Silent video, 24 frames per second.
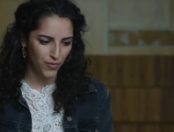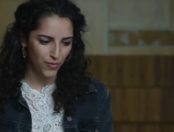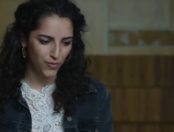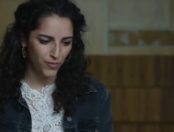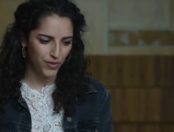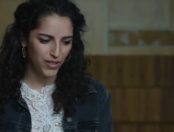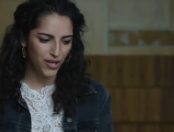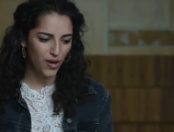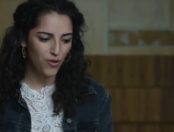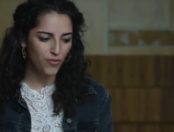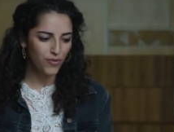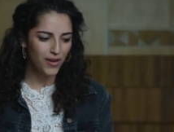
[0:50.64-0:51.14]

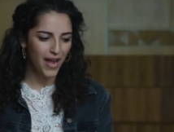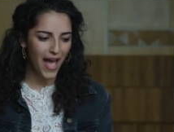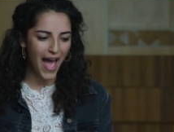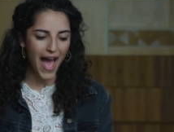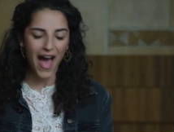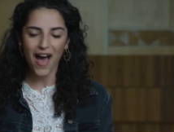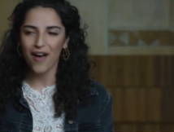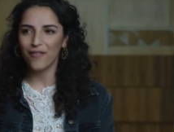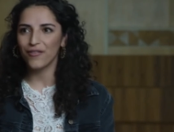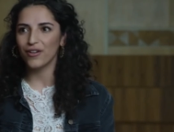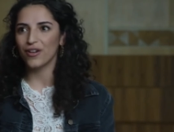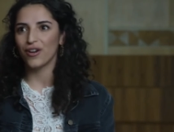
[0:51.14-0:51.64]
We don't
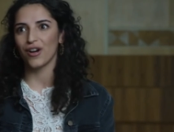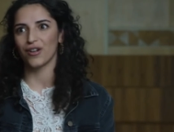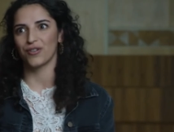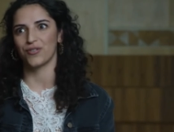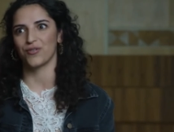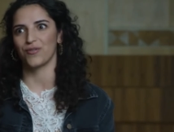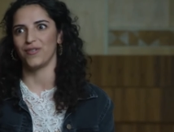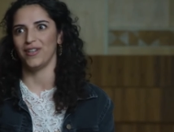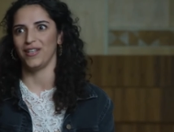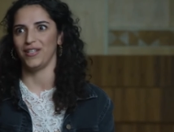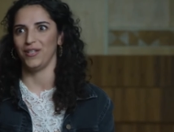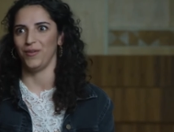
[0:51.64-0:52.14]
have a
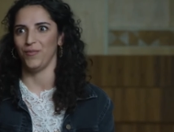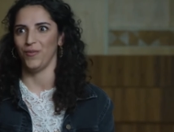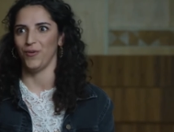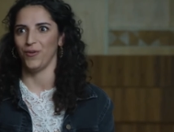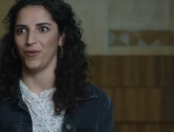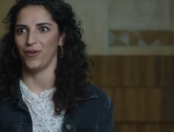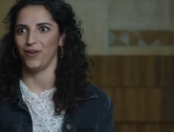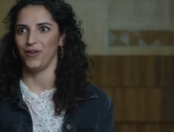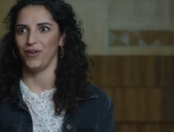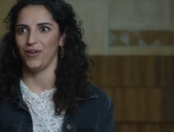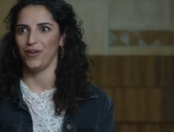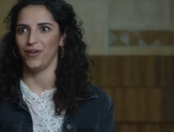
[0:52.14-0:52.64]
country
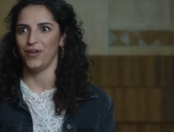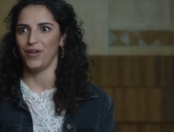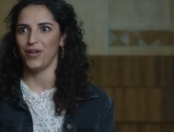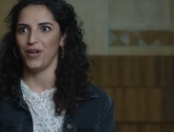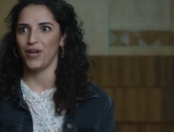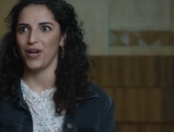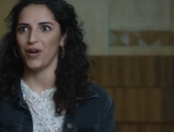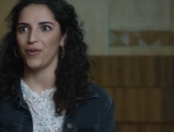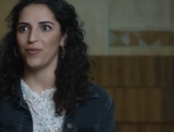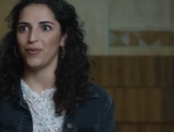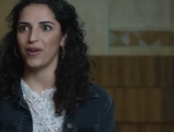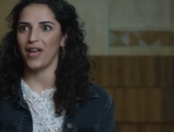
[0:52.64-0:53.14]
anymore.
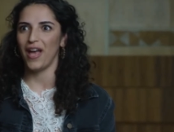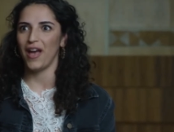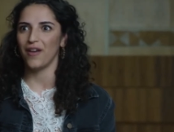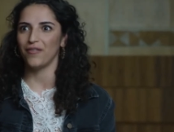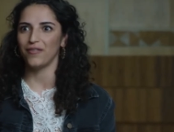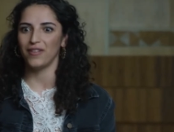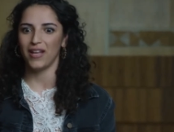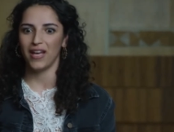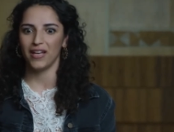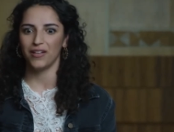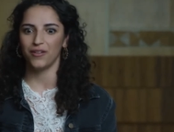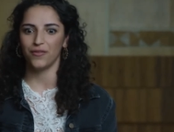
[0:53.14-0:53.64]
And we
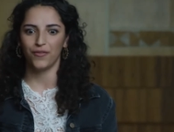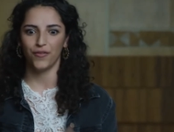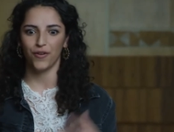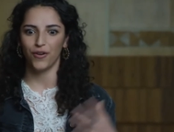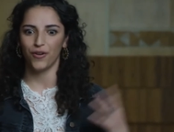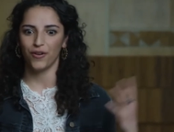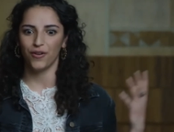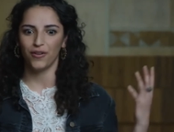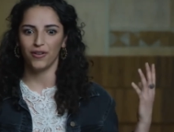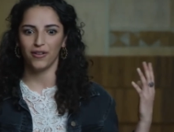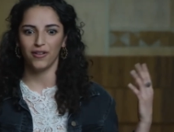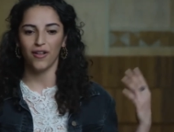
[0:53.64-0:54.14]
haven't had it
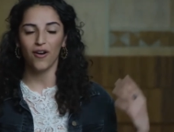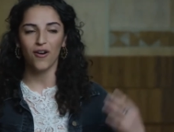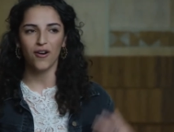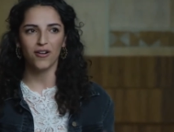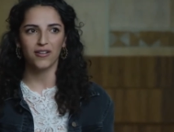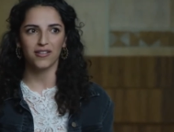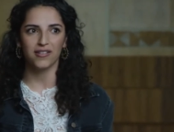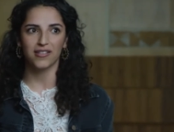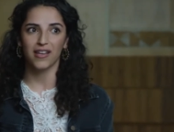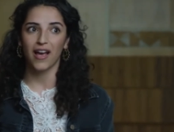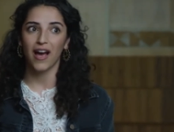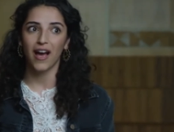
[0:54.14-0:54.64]
for a
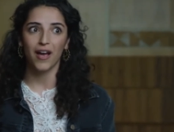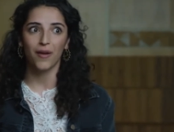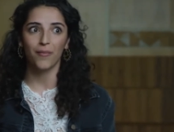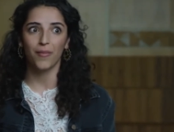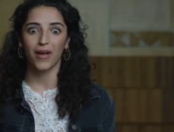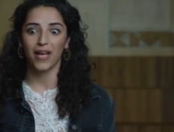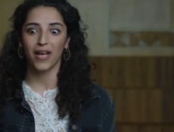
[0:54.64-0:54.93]
long time.